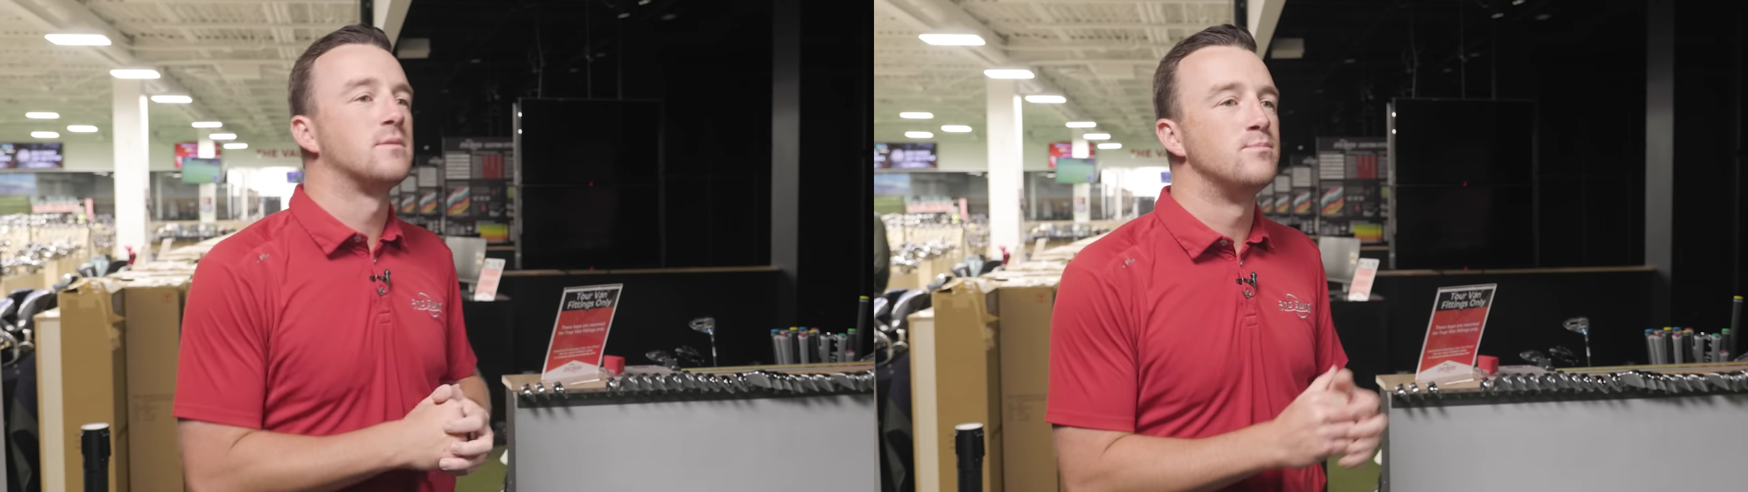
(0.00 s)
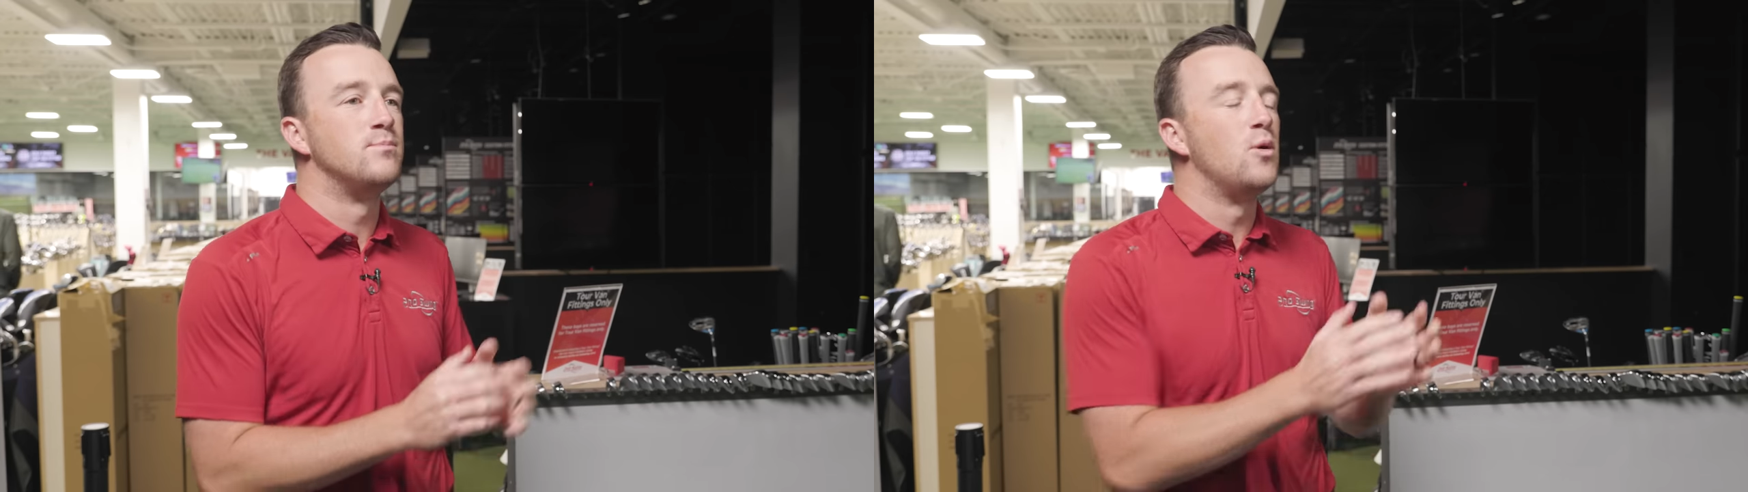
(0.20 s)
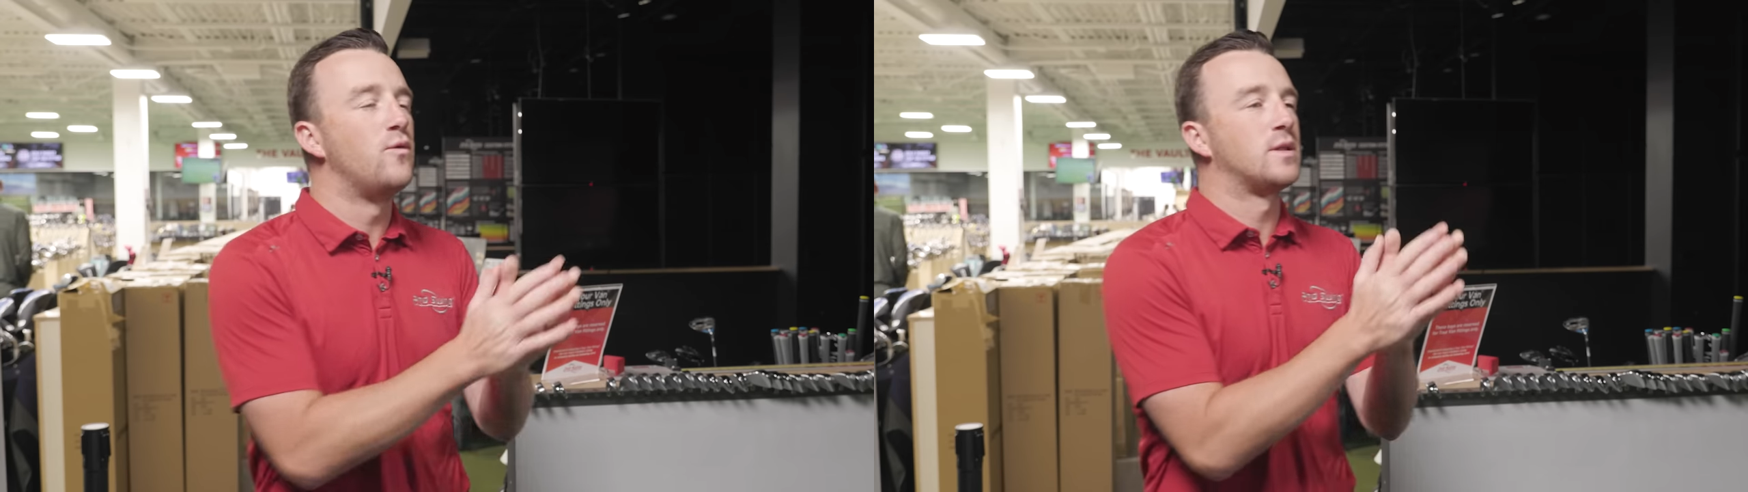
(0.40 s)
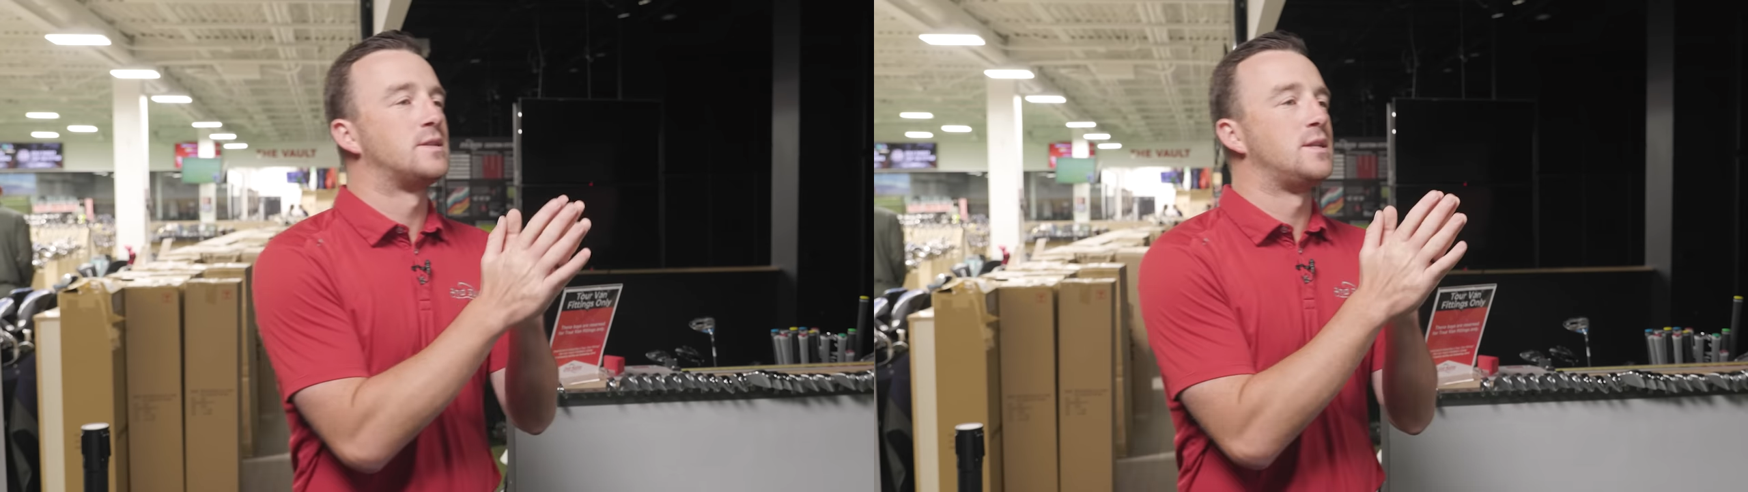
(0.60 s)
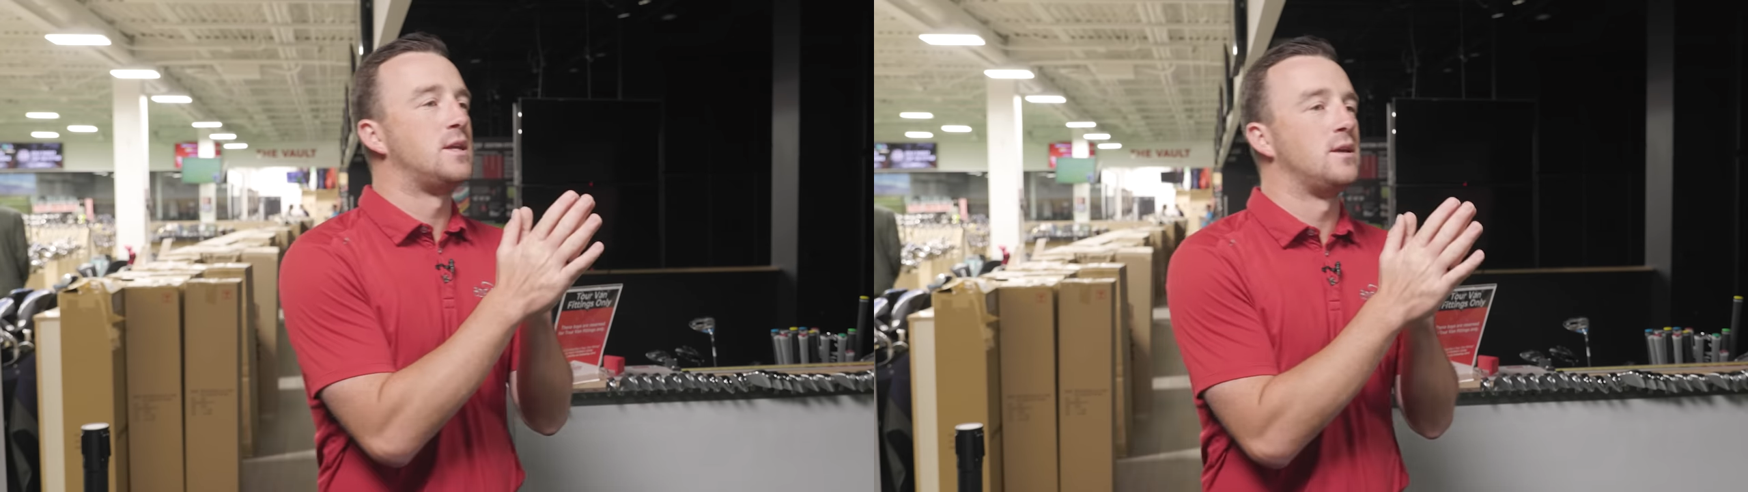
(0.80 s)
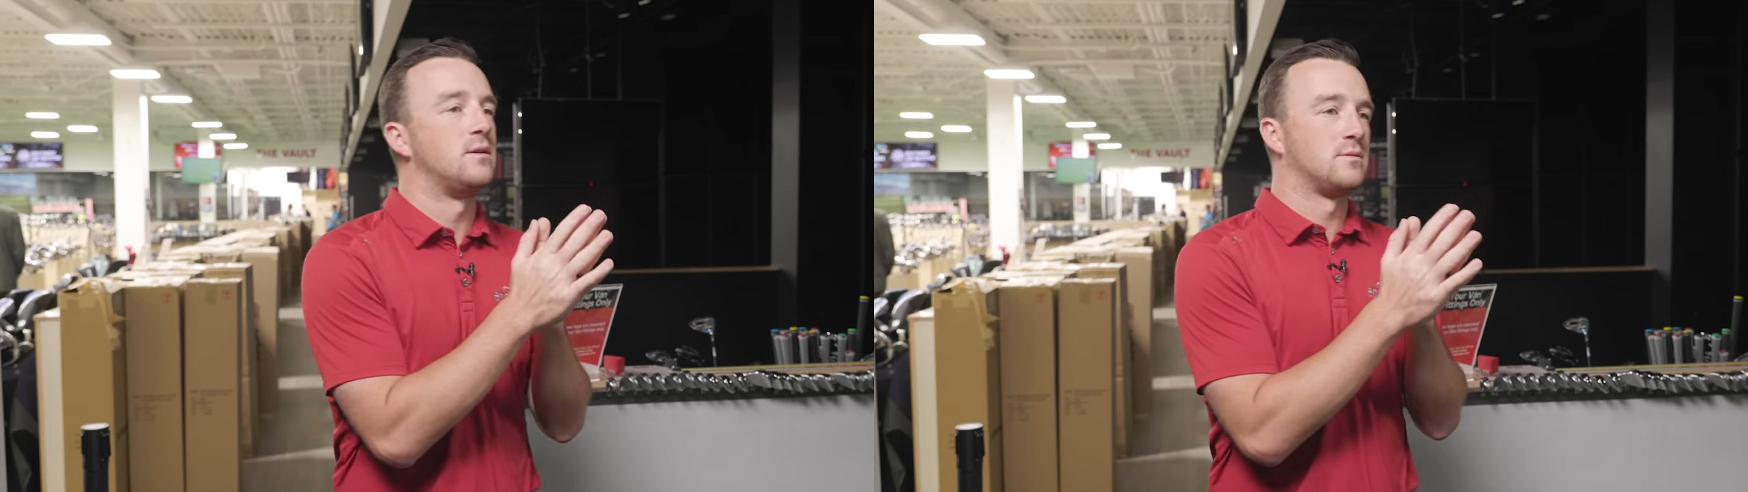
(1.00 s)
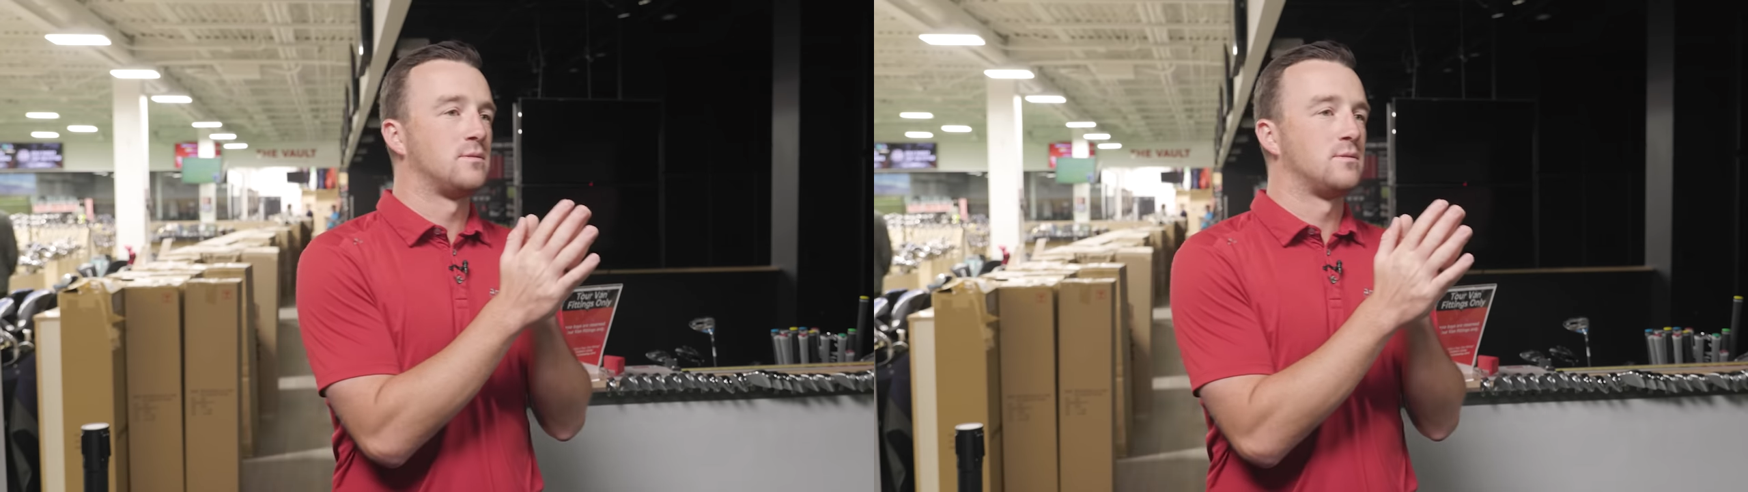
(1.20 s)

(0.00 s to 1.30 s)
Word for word: moving the T150